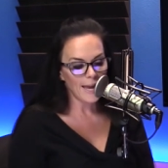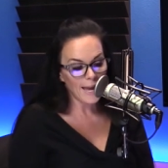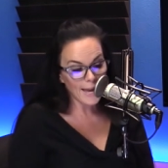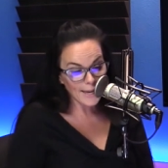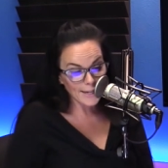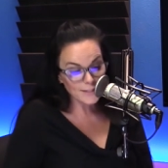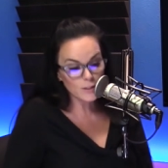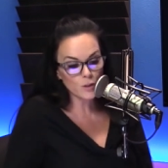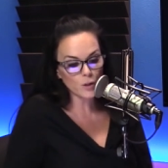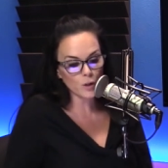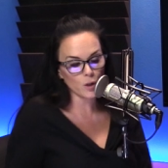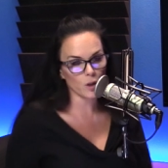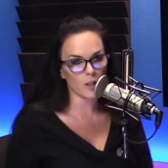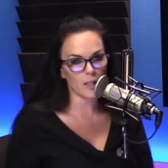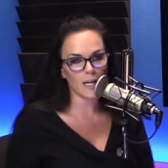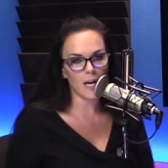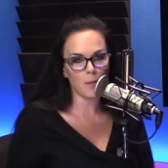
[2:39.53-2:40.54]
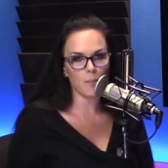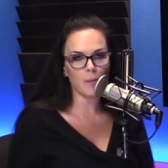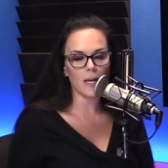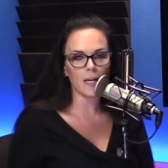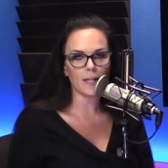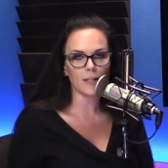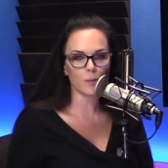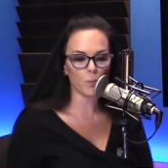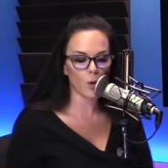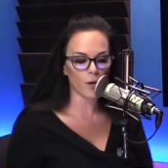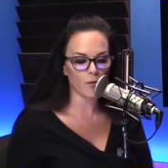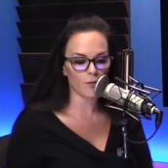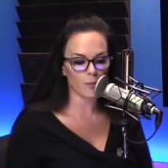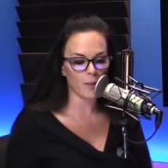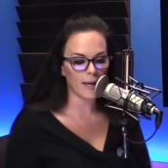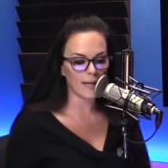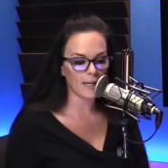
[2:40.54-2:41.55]
Externally, I mean, is more
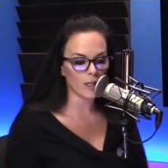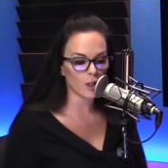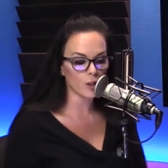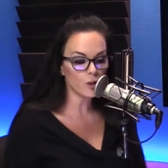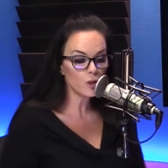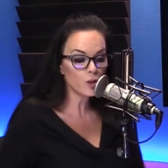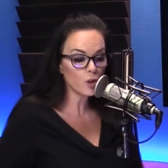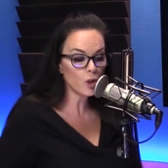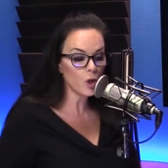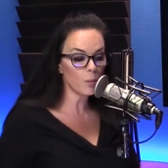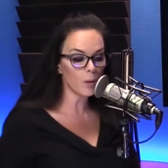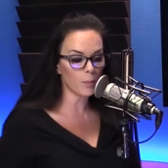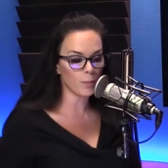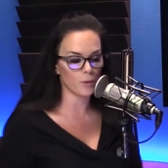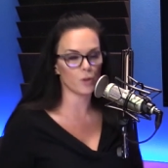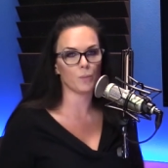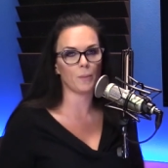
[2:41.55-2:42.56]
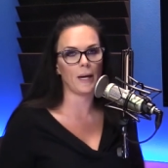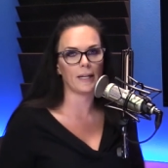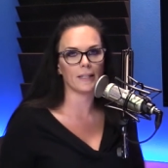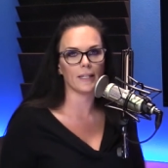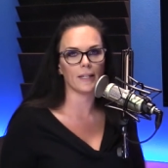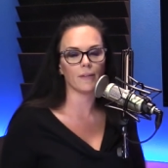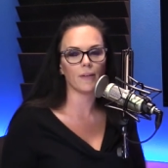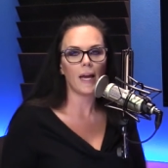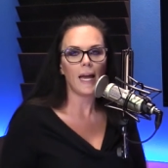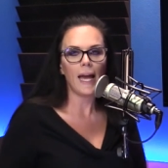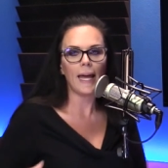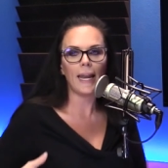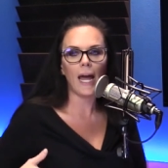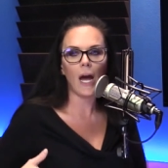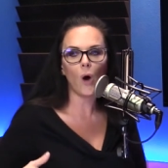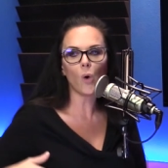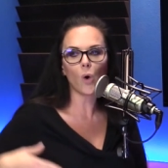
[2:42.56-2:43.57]
from like a consumer perspective
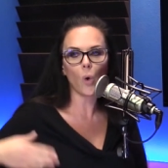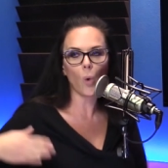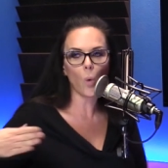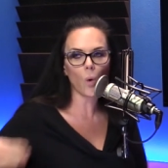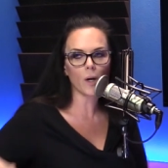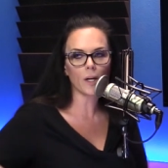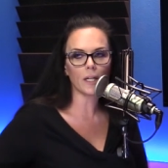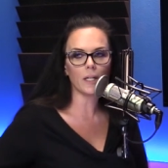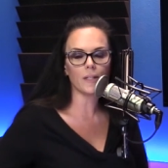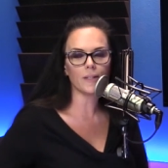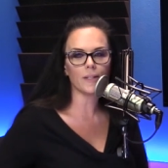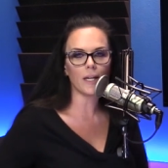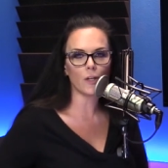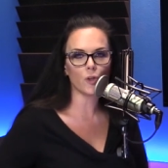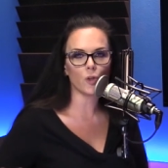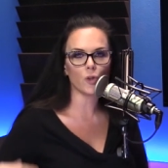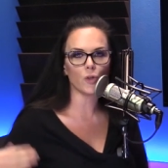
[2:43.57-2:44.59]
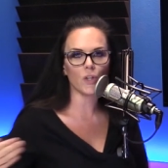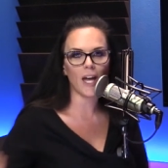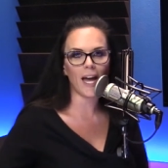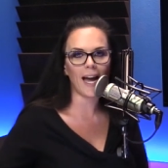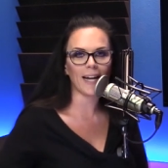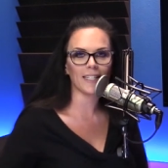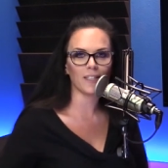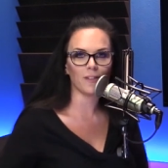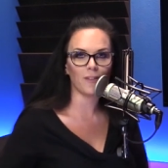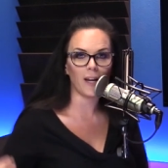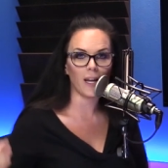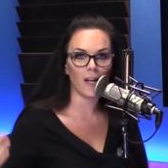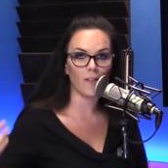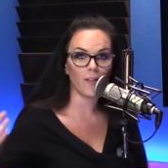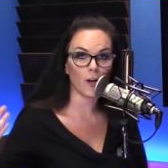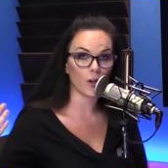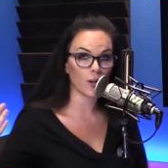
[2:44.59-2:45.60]
and how are organizations
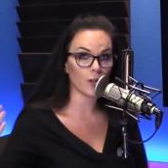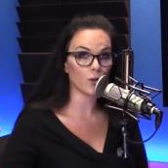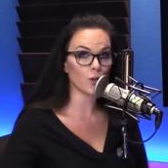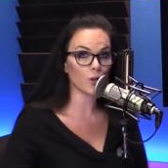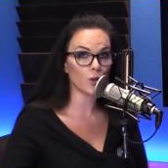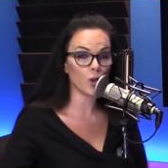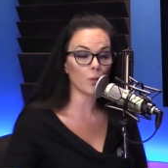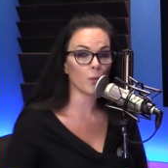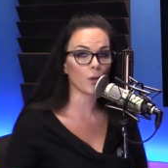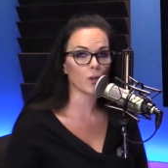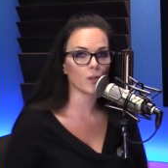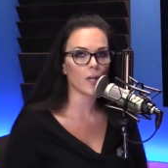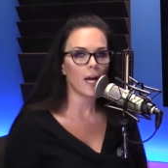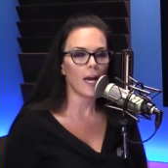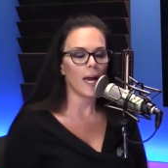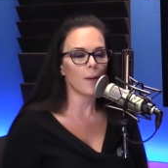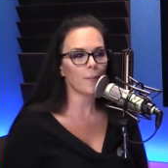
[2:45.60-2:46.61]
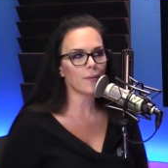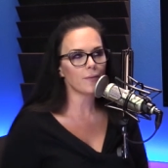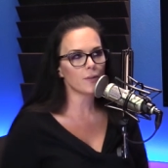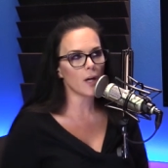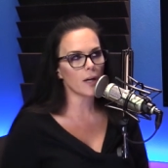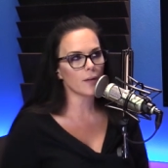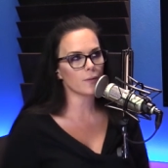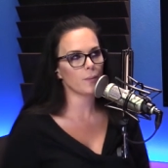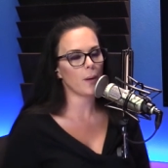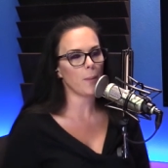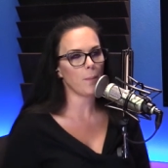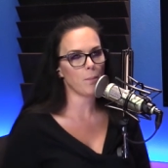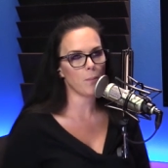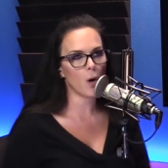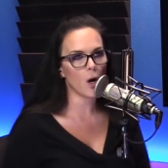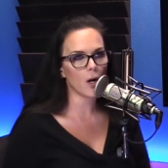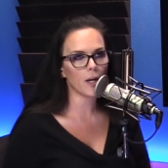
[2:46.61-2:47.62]
activating their consumers. And we've talked about
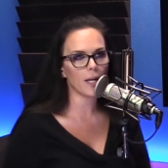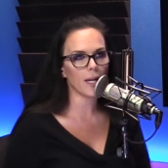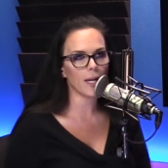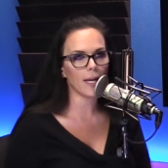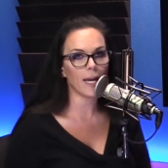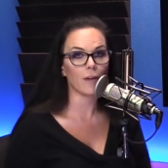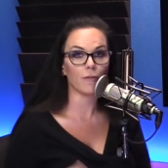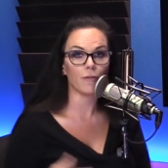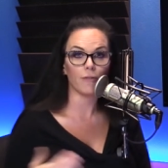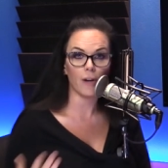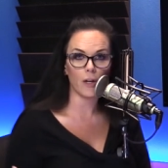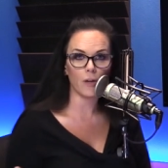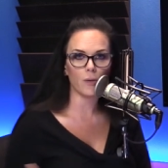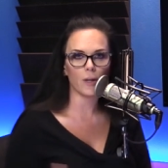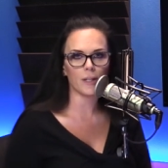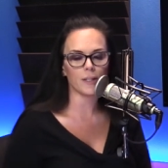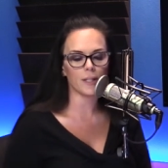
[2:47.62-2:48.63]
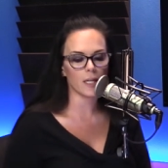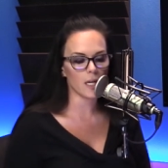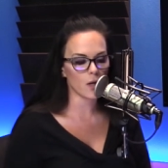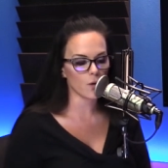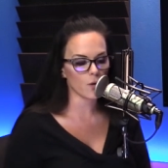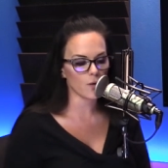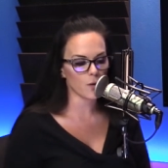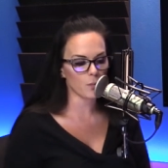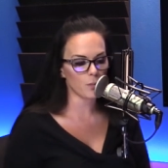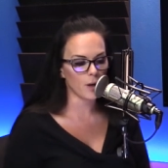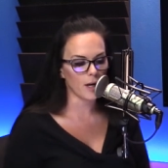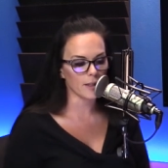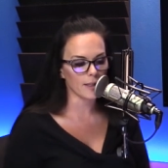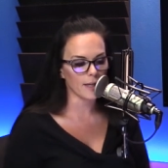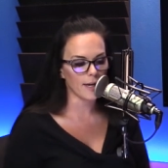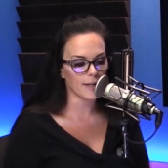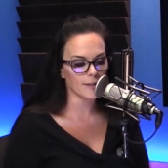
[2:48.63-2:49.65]
marketing and fundraising here on the
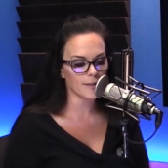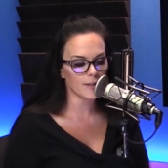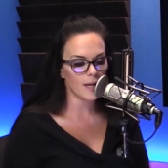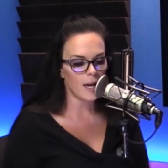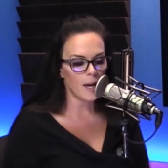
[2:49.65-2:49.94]
podcast,